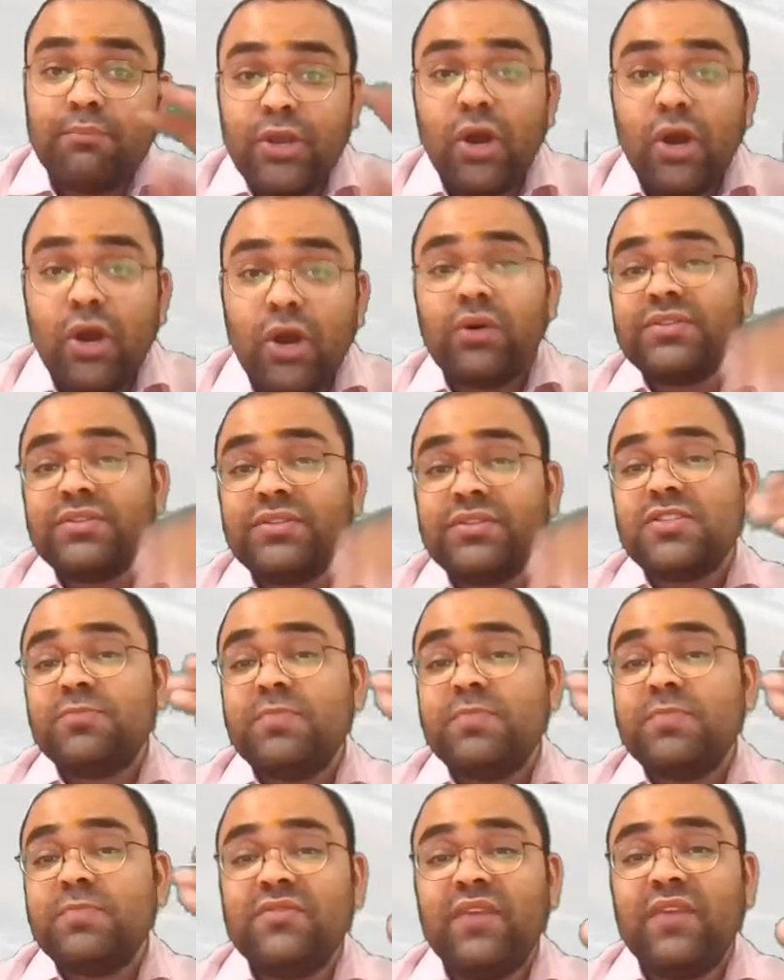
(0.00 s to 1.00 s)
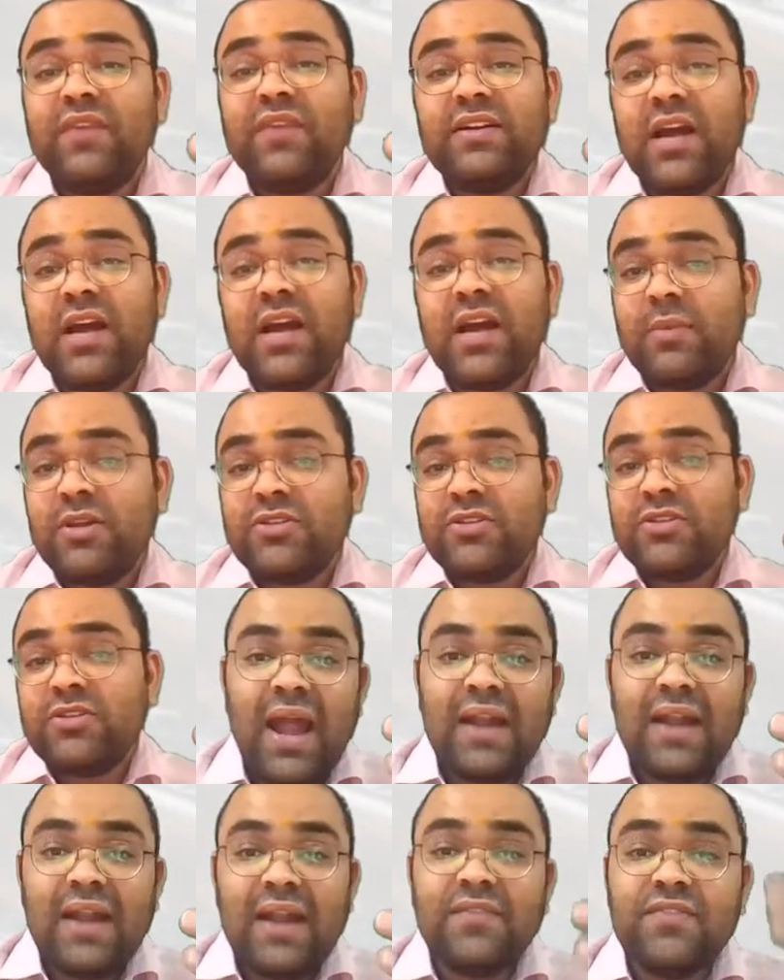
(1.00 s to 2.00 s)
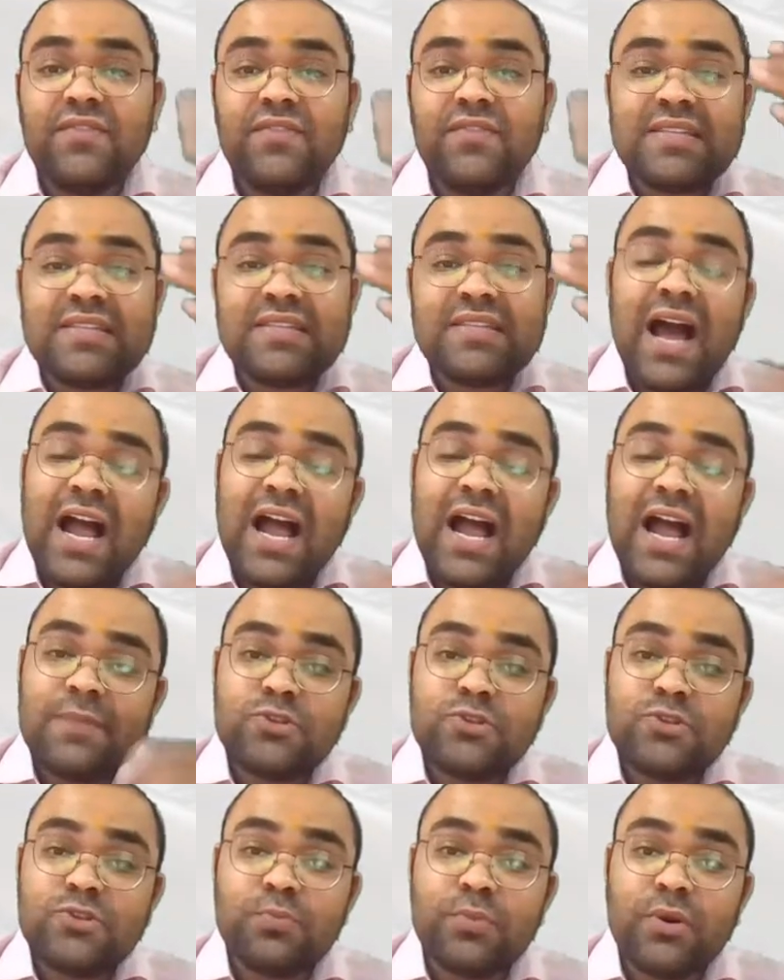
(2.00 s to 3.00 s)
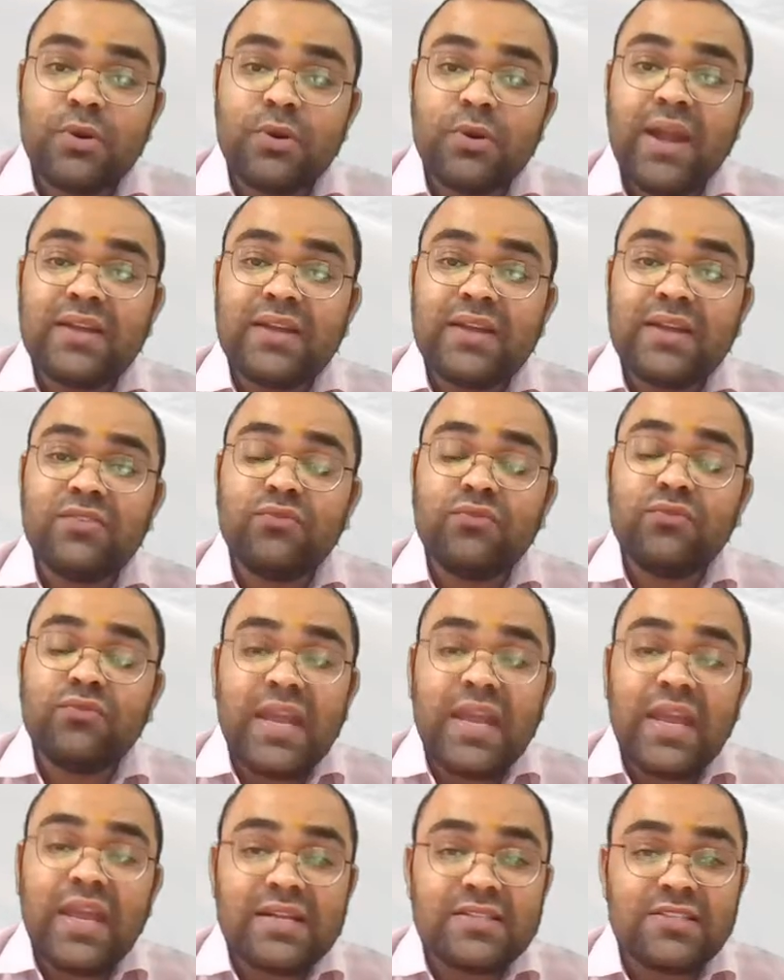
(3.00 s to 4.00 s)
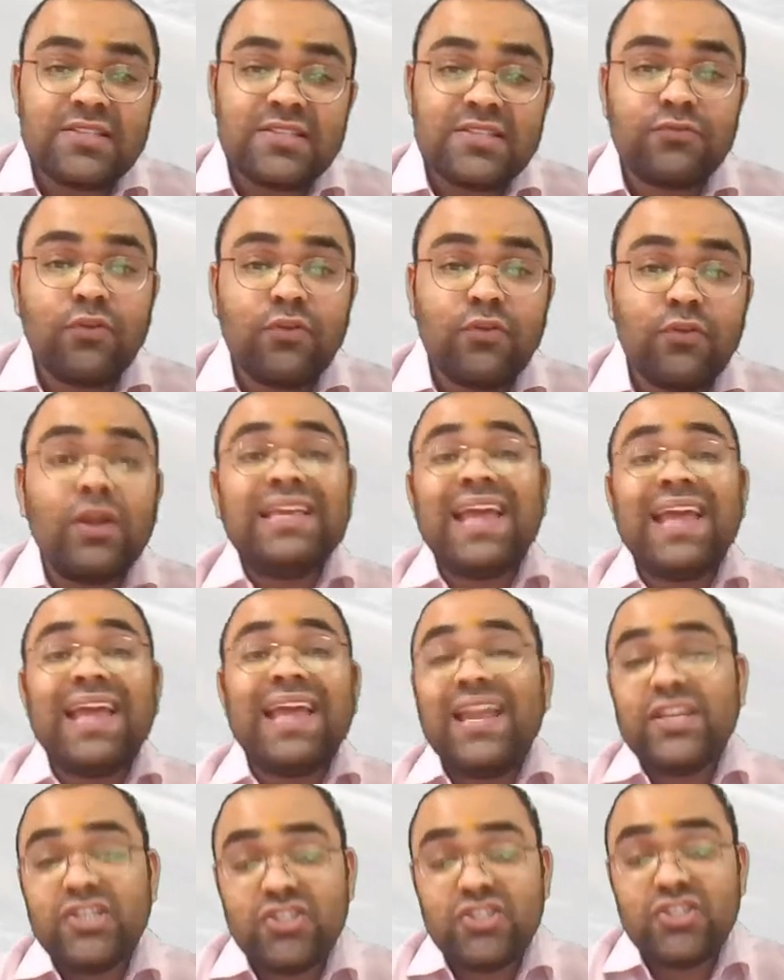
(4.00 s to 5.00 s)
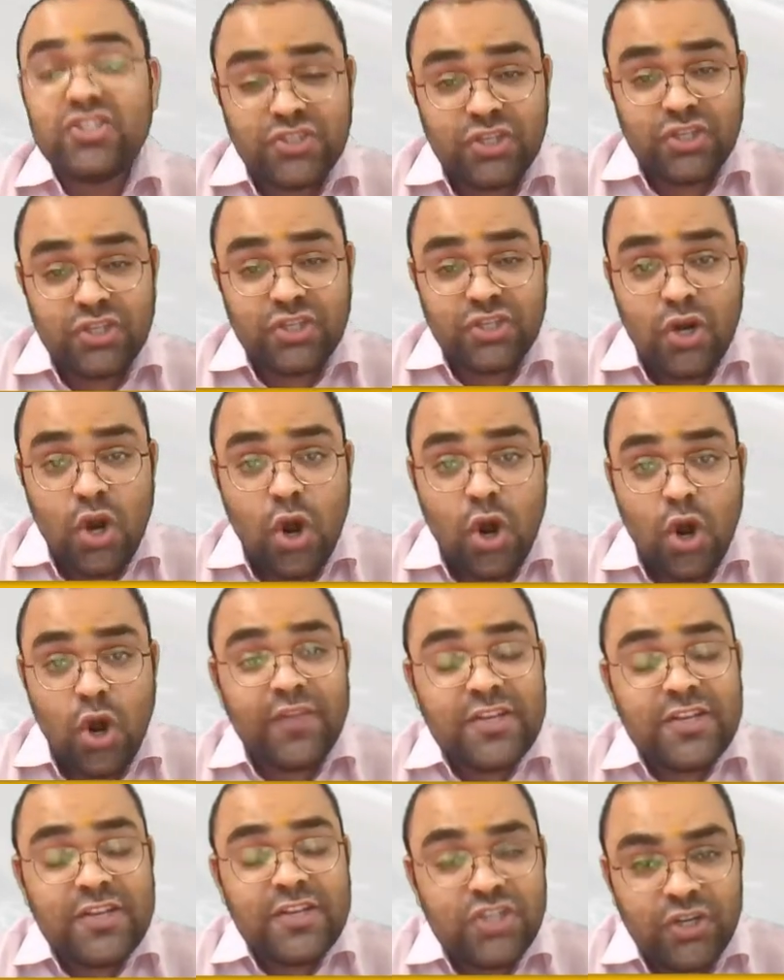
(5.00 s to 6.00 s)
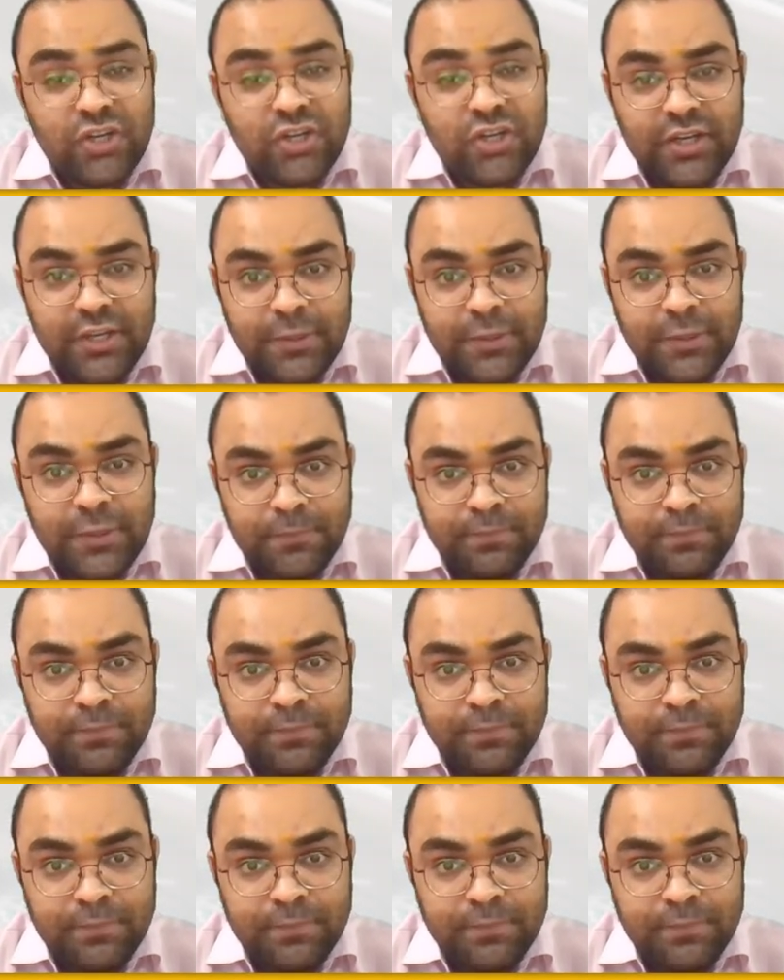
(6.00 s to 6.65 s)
beyond the specified dimension, and this helps to prevent the wagons falling any structure on the journey.